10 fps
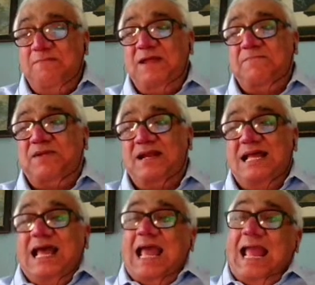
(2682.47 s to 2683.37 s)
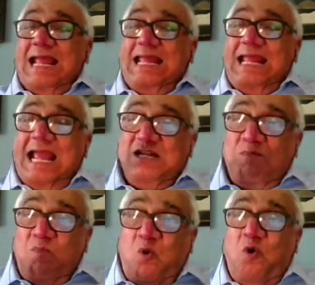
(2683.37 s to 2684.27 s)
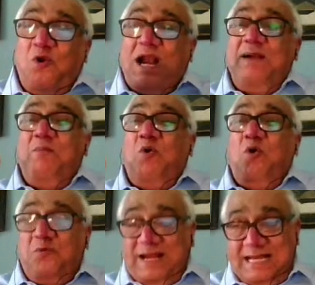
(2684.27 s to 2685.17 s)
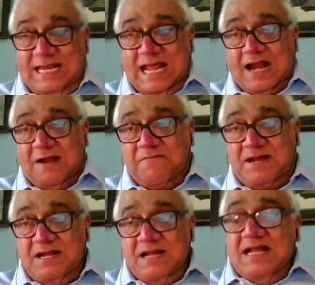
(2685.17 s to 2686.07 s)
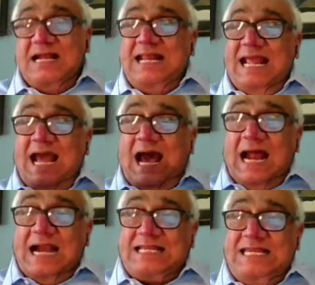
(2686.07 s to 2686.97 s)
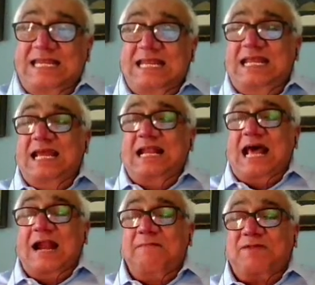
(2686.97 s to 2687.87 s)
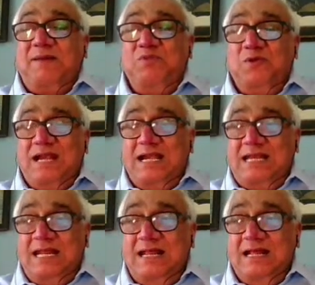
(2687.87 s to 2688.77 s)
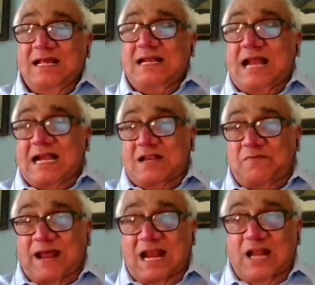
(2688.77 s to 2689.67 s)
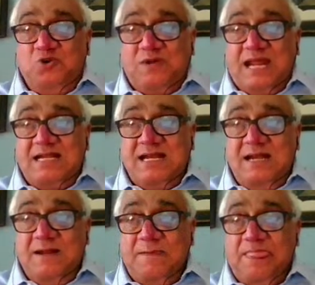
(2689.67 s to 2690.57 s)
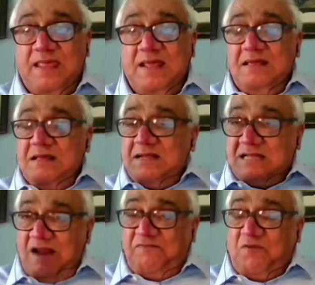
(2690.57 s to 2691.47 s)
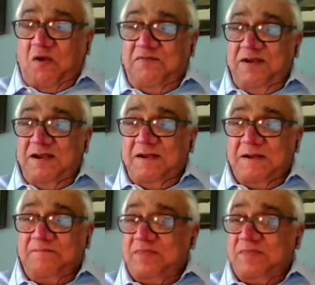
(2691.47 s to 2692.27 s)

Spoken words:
people engage more and more with the Arabs, they are seeing an Arab community that is well educated, self-confident,